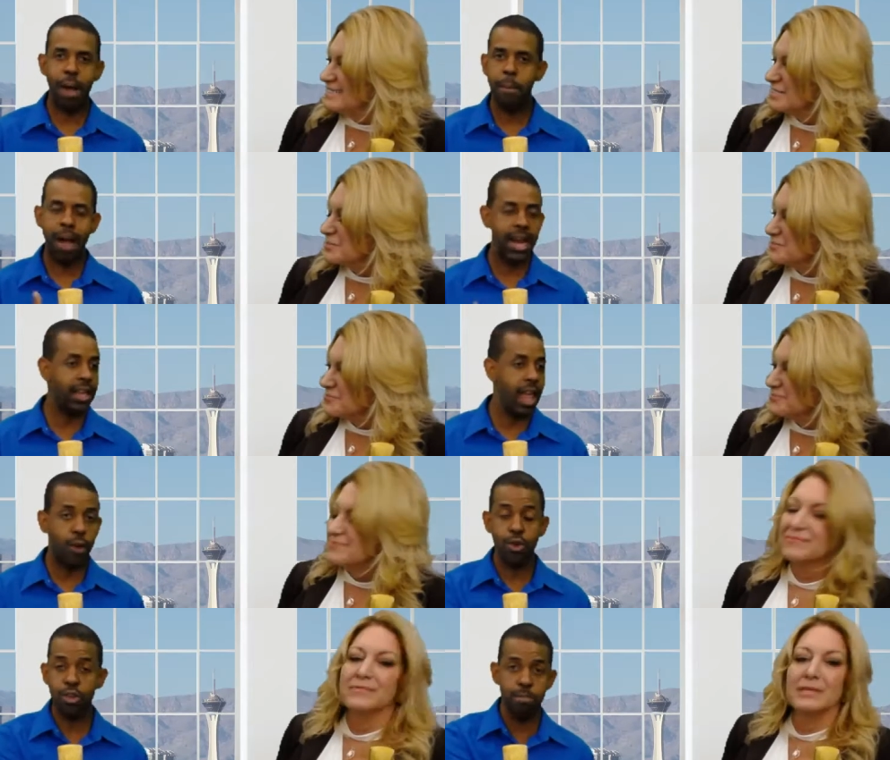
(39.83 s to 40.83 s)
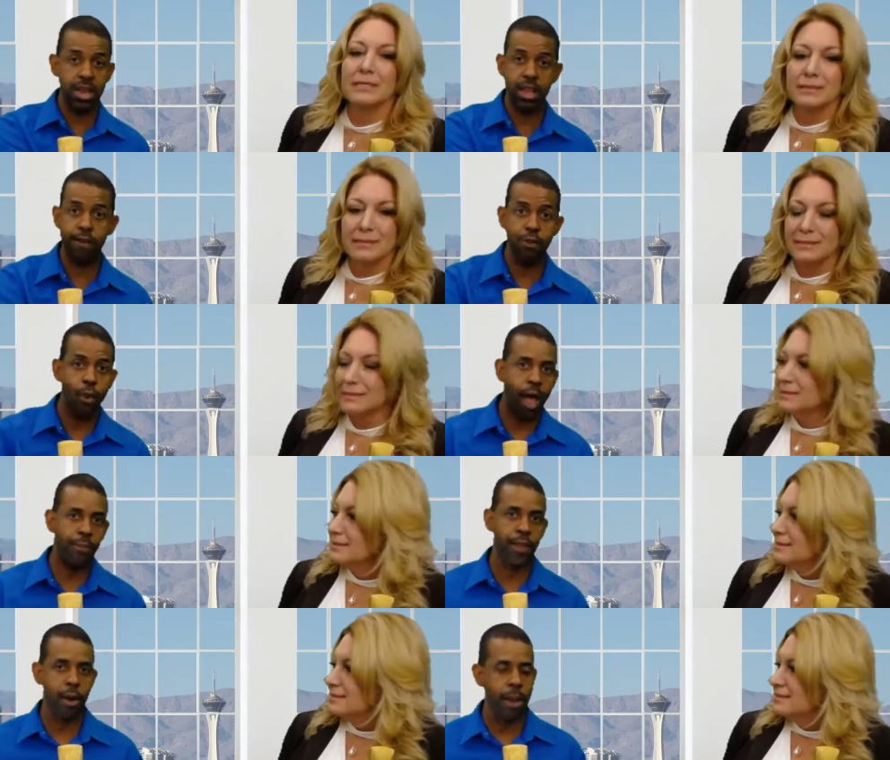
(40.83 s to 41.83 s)
Speaker 1: body language, and many of you out
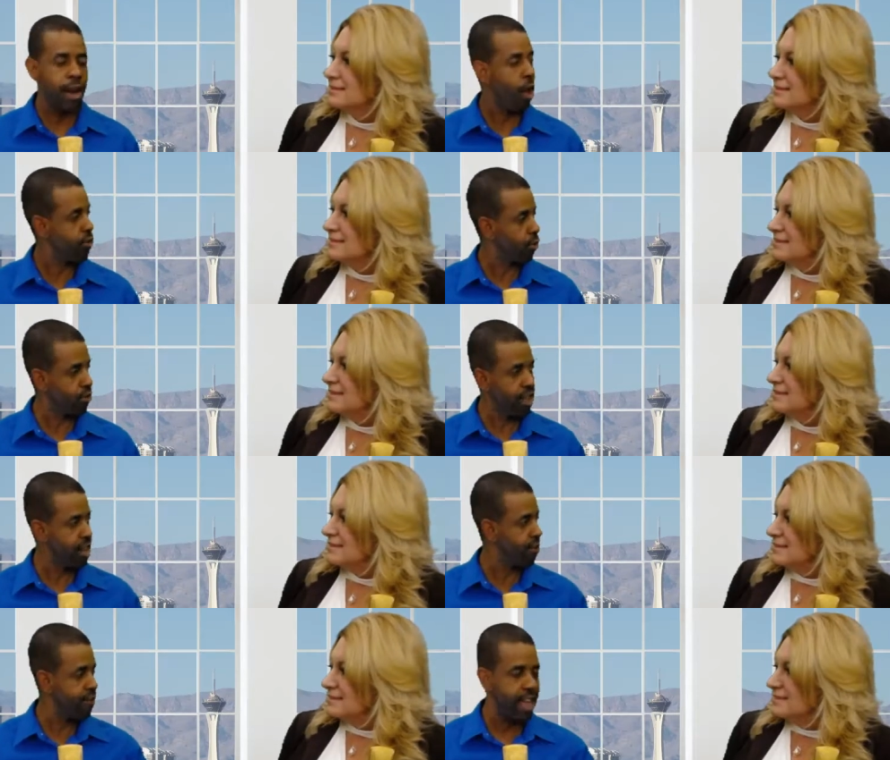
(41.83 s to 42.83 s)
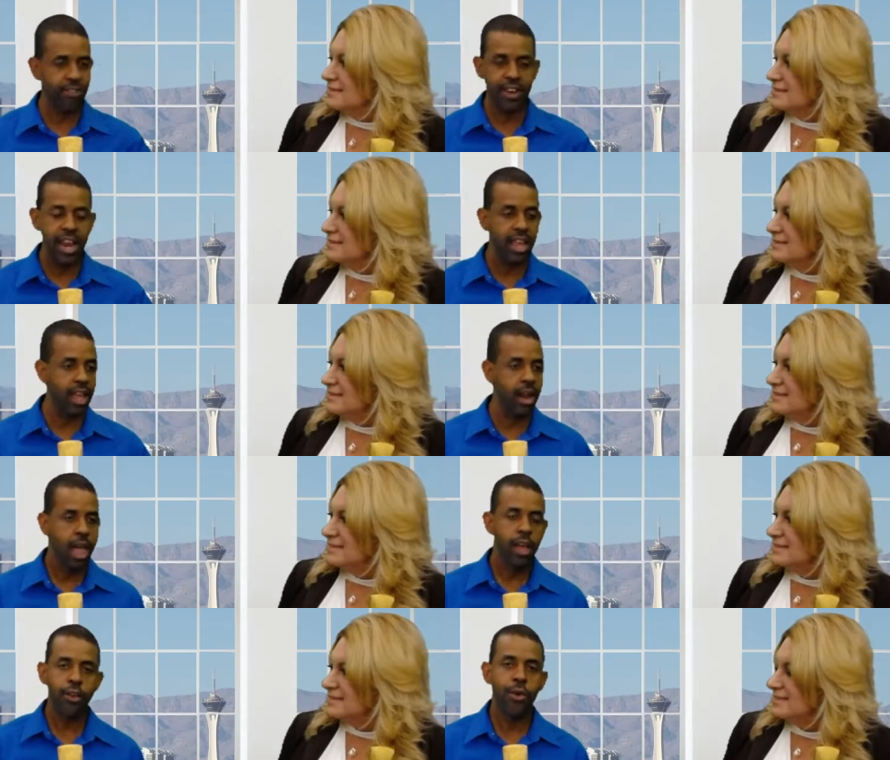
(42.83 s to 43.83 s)
there might also see it as fascinating, and
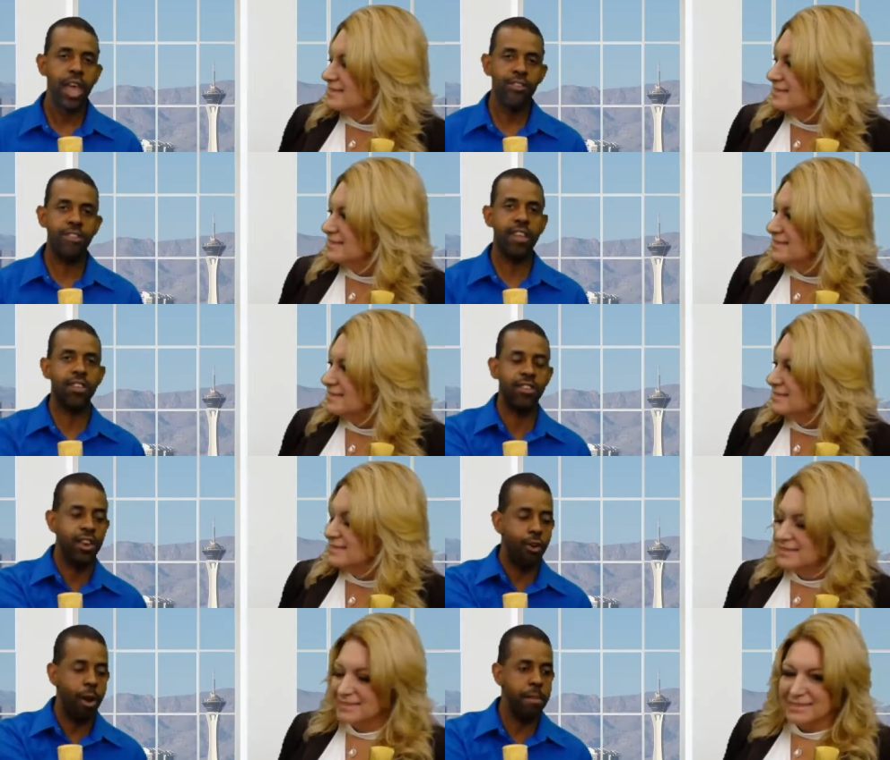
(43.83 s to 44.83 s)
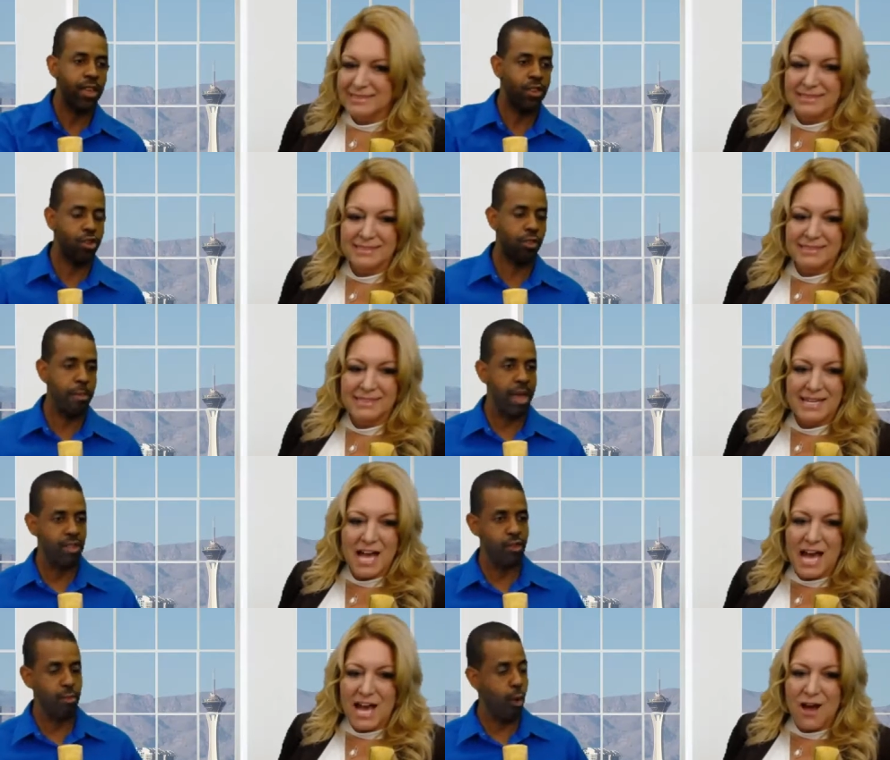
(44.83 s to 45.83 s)
don't hesitate to send her a message on the
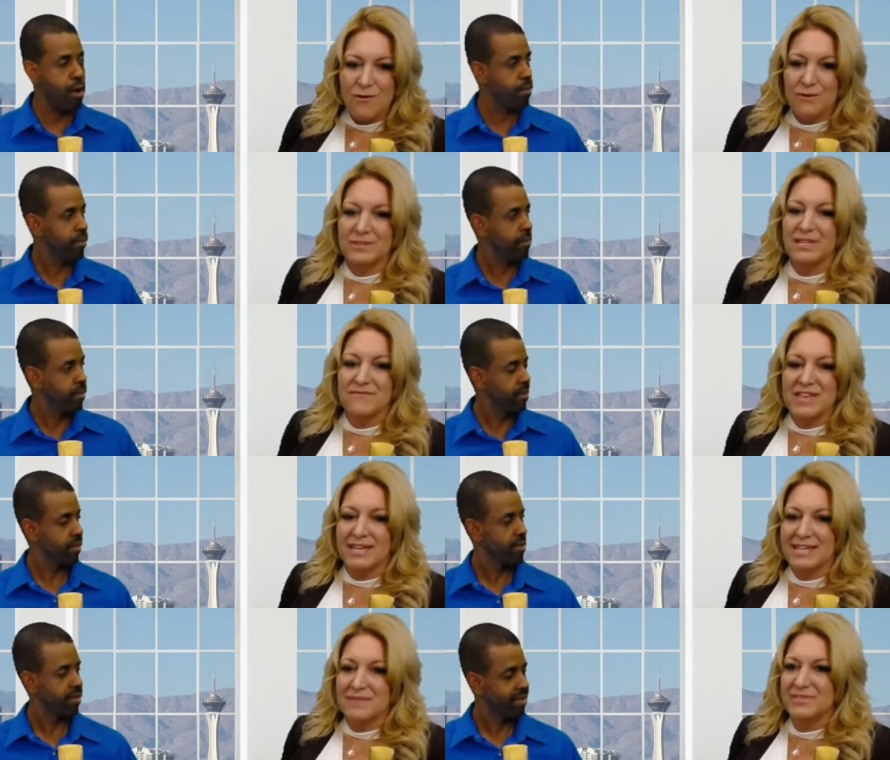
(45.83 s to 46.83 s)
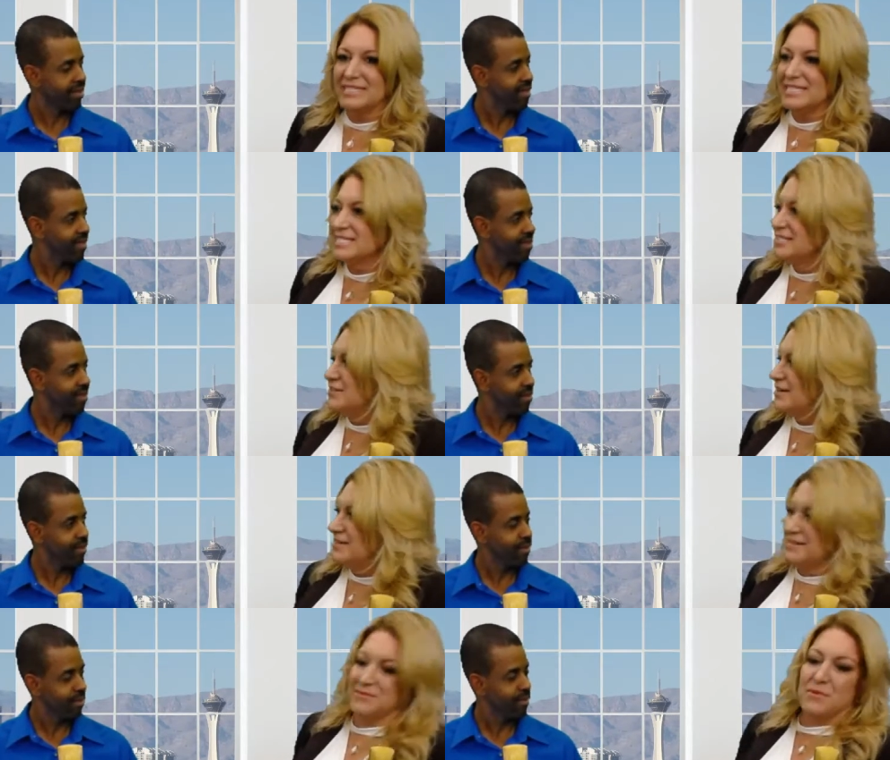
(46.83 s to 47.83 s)
message board.
Speaker 2: Oh, I would love that. Yeah, please do.
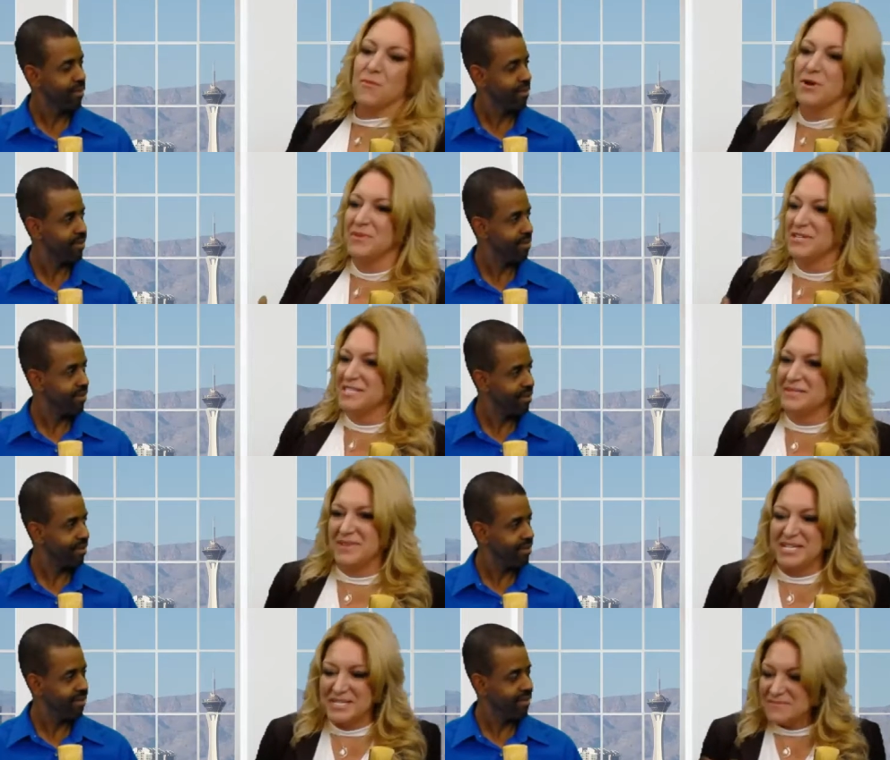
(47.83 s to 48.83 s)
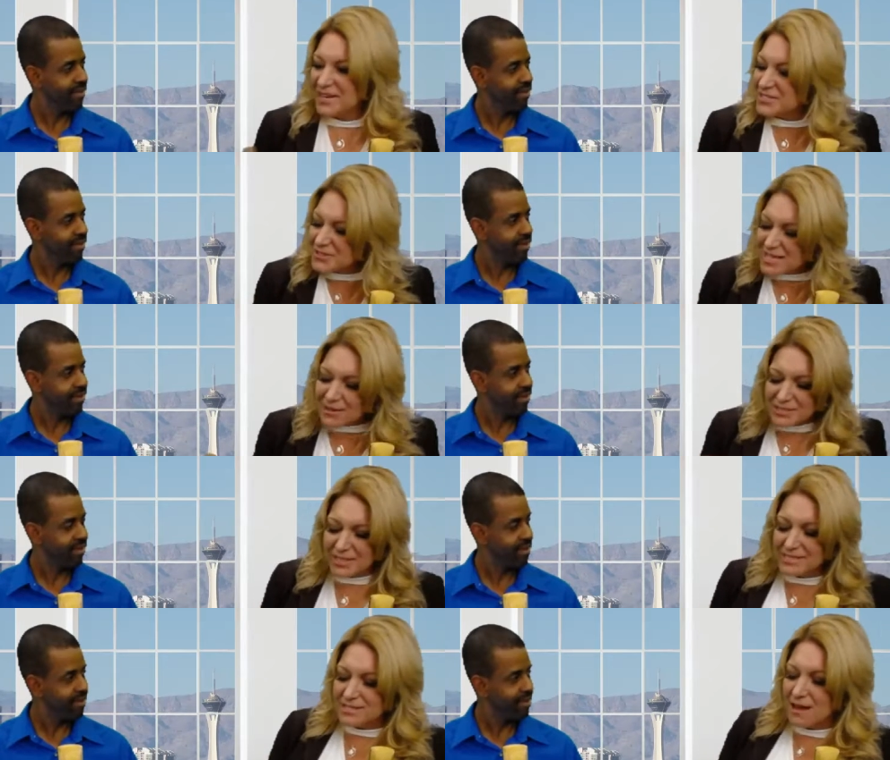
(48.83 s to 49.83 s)
Would, the more participation, the better. So, so
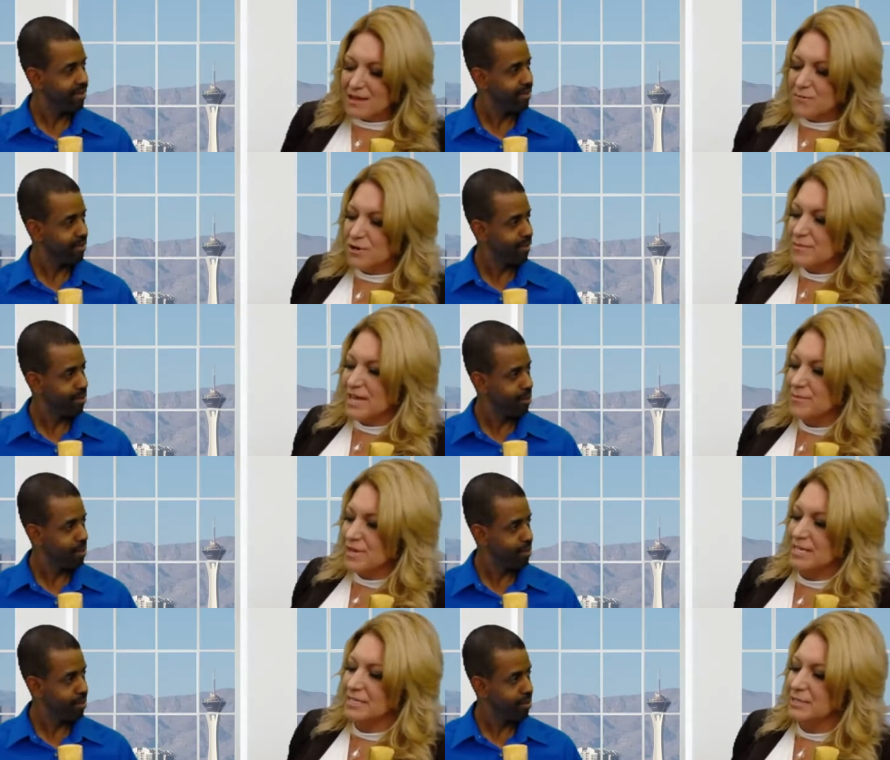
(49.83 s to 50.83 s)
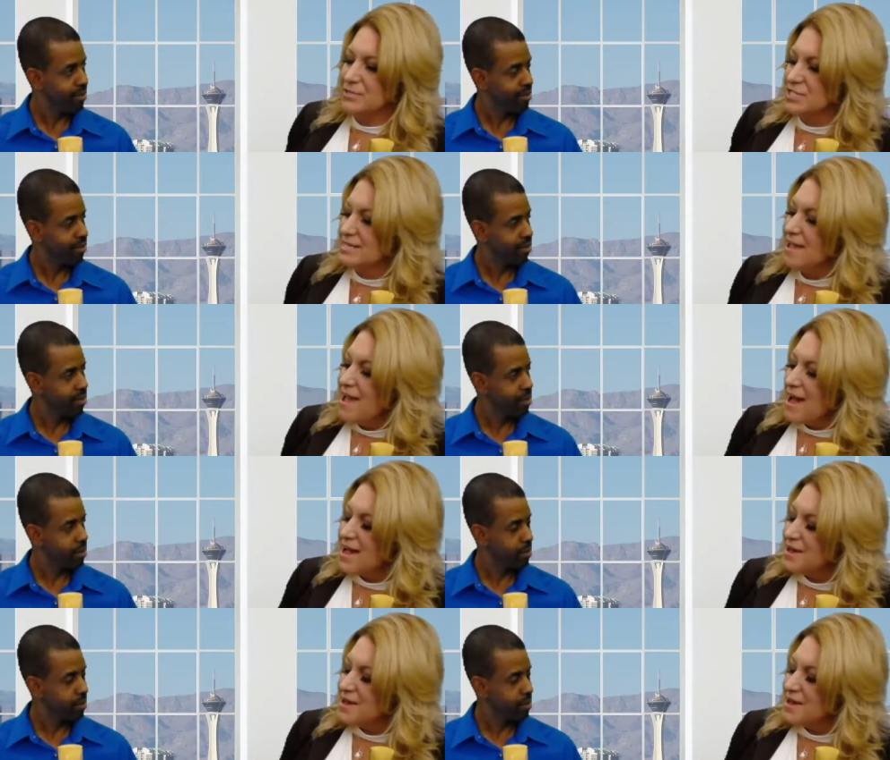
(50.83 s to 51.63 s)
let's talk more about body language and um,